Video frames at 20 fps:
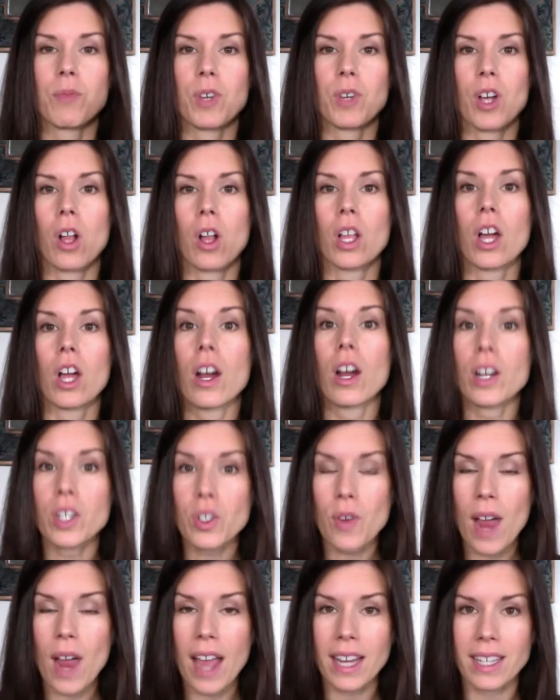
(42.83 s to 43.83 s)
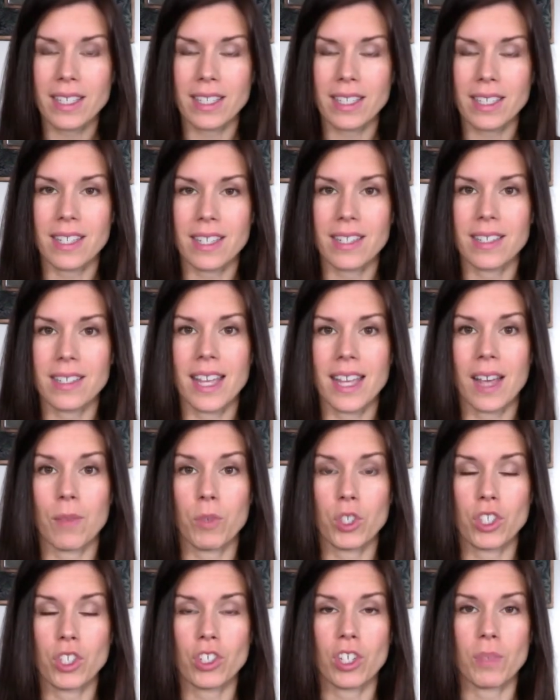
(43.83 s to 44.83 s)
We call a heart crack in TCM,
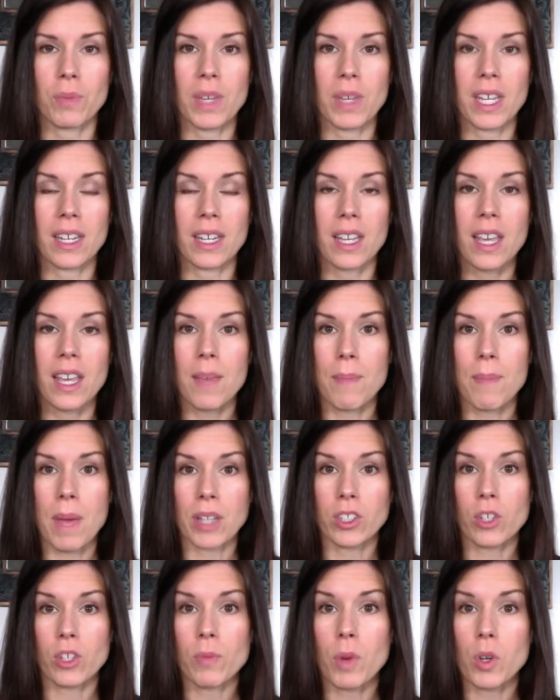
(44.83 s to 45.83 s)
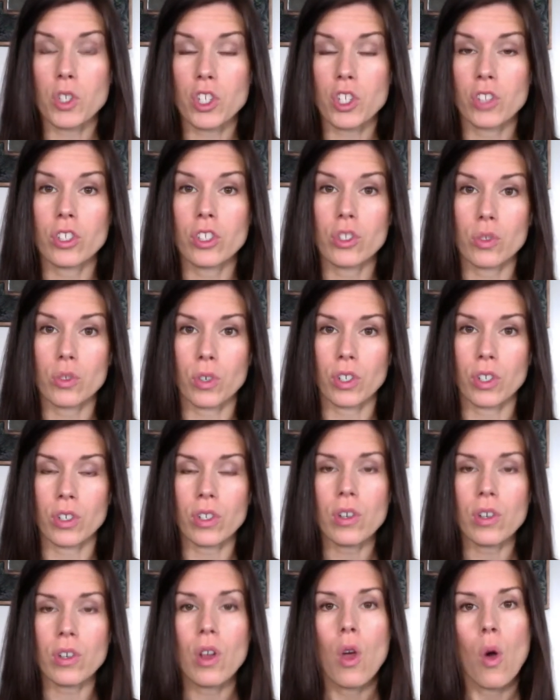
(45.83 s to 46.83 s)
which could mean mental emotional
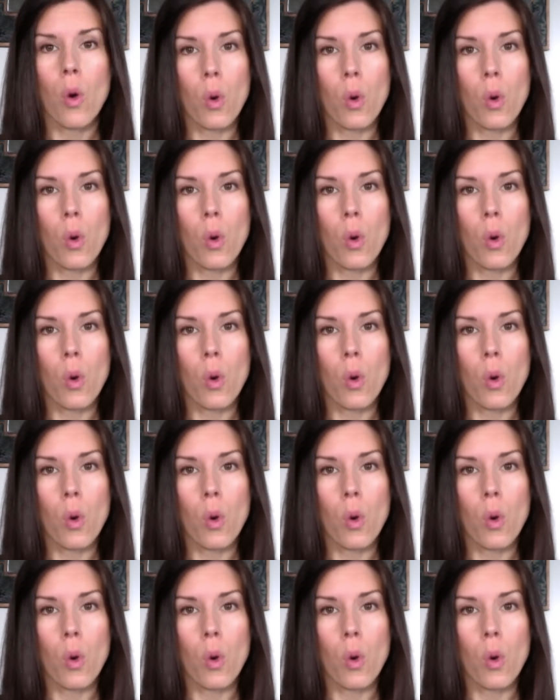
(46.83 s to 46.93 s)
disorder,